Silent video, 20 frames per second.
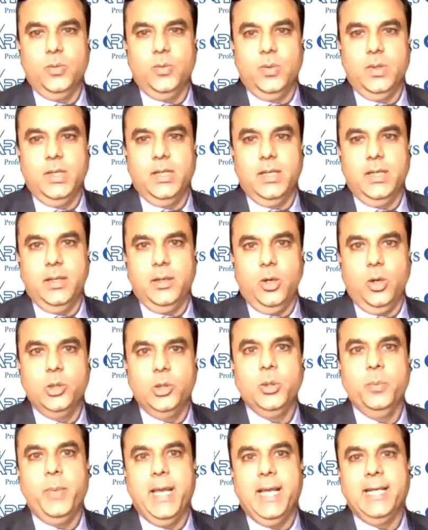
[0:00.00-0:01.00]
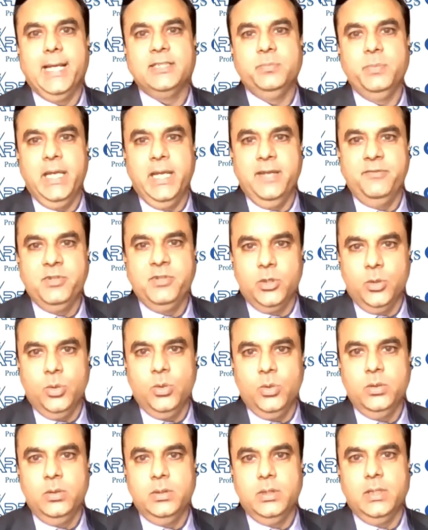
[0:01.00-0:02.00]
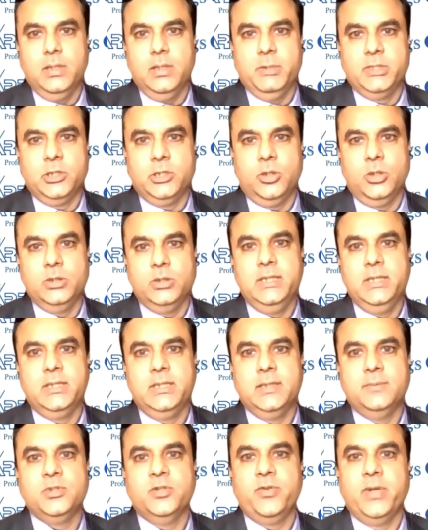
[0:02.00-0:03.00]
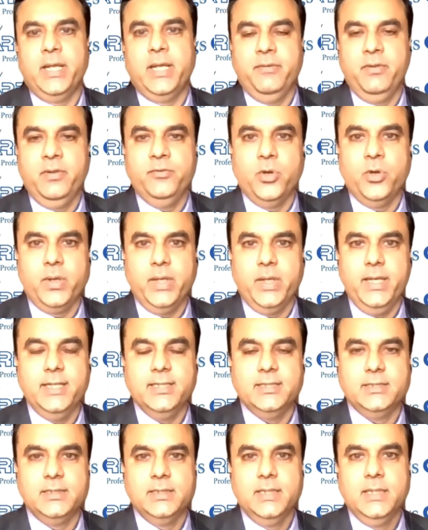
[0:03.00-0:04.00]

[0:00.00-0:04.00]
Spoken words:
although banks may have their own methodology in terms of arriving for rates,